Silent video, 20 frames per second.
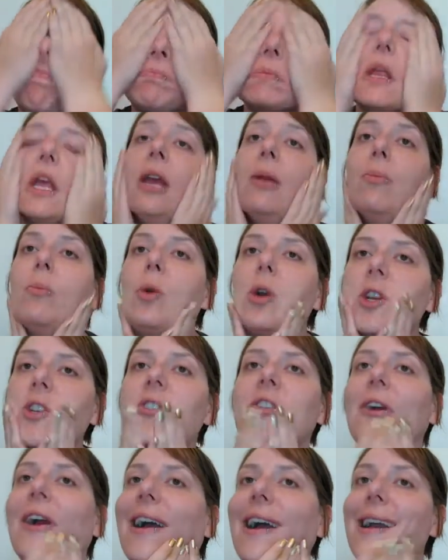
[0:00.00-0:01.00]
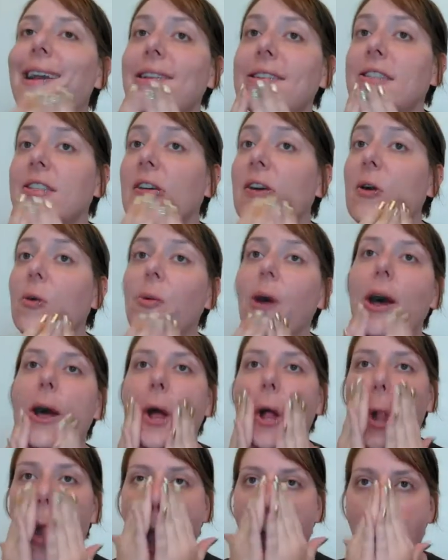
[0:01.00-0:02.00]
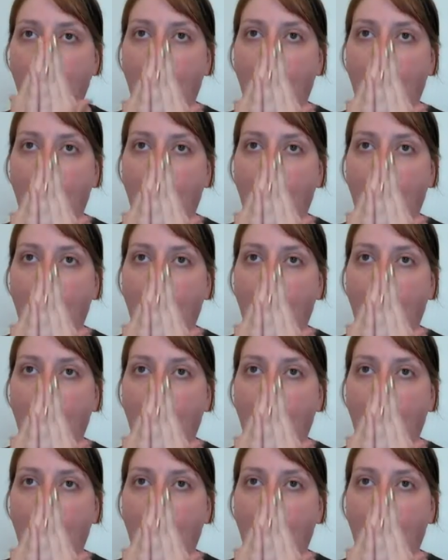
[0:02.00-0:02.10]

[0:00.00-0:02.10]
It moisturizes so well.